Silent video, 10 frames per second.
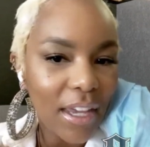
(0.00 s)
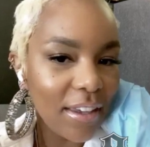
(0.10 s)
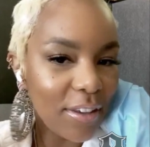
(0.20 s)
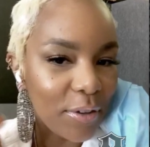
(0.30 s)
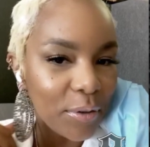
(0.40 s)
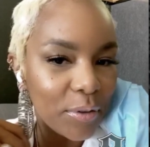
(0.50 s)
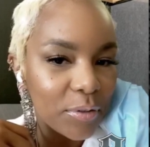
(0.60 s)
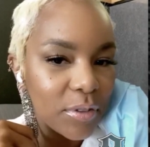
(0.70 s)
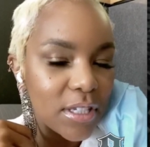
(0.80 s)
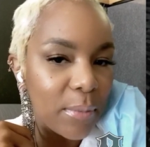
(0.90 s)
Thank
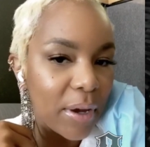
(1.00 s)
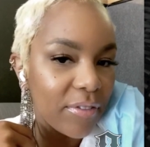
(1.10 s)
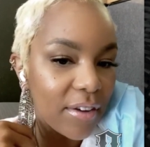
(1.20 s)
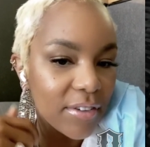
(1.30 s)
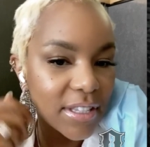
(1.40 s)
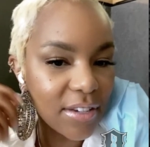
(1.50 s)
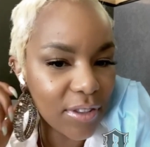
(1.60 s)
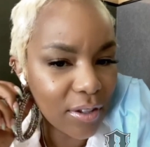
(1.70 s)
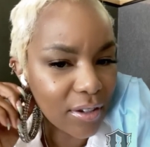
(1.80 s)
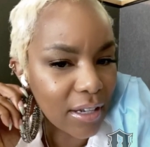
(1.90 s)
you. These are my favorites,
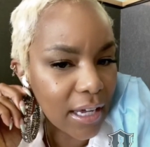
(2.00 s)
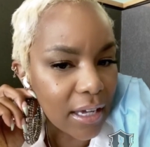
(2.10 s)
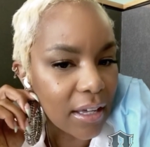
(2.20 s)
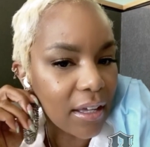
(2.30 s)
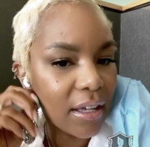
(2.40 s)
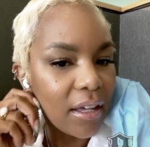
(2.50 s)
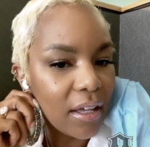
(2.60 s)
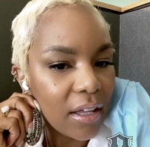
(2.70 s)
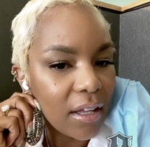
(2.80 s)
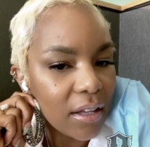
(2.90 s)
even though they're like
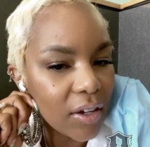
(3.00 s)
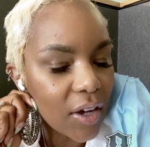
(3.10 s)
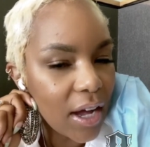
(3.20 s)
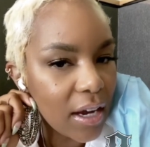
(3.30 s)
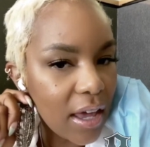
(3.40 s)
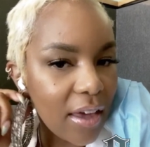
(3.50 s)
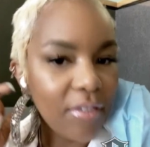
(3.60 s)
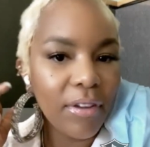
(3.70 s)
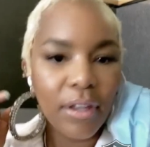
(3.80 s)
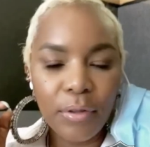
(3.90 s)
kind of
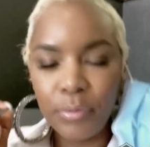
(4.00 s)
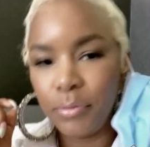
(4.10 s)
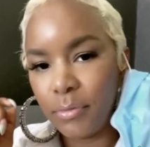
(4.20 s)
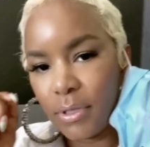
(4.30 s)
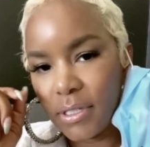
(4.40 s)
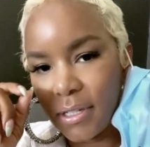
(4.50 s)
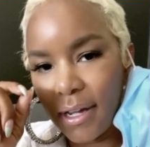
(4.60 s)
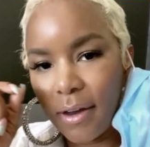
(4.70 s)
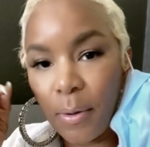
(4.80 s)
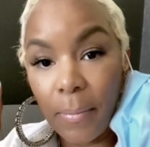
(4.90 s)
heavy. Just
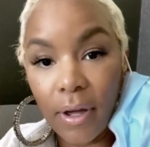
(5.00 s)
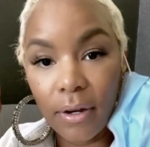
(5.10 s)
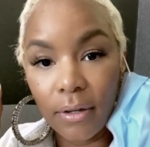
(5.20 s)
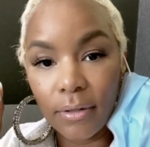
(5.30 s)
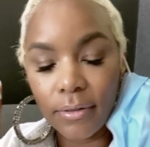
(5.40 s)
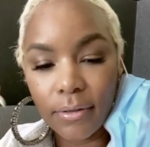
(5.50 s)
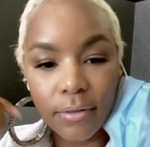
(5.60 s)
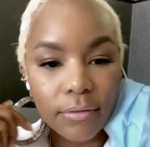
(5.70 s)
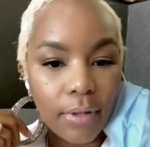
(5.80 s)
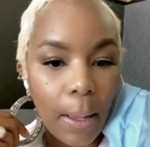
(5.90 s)
like I don't mind it because
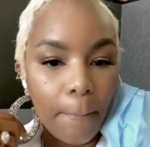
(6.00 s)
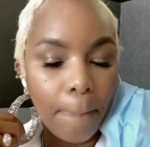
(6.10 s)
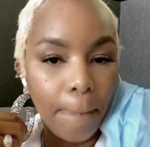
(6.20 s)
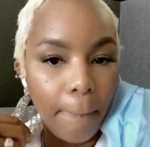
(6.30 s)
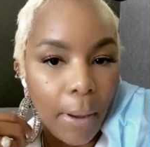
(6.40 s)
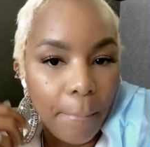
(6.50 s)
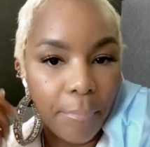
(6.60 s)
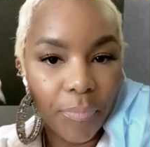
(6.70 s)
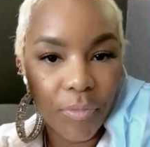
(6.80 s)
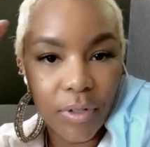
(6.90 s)
they're,
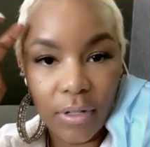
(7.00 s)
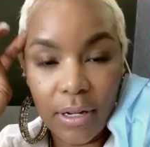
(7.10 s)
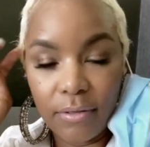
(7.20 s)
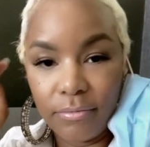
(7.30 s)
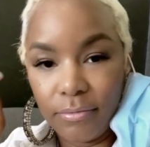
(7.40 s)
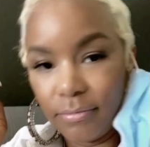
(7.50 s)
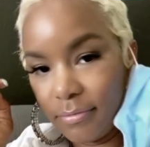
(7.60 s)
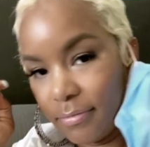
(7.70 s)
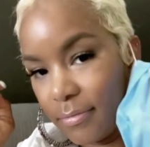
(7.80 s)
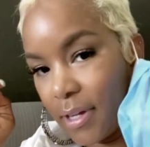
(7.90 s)
they're like
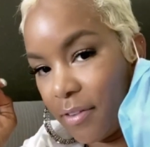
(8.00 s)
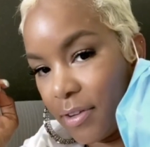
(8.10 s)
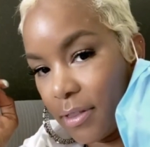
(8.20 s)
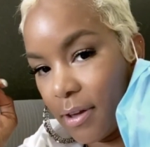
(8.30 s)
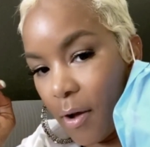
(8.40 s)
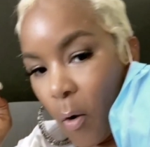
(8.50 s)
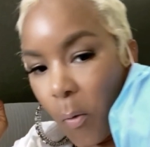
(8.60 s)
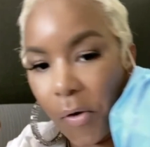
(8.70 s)
everything.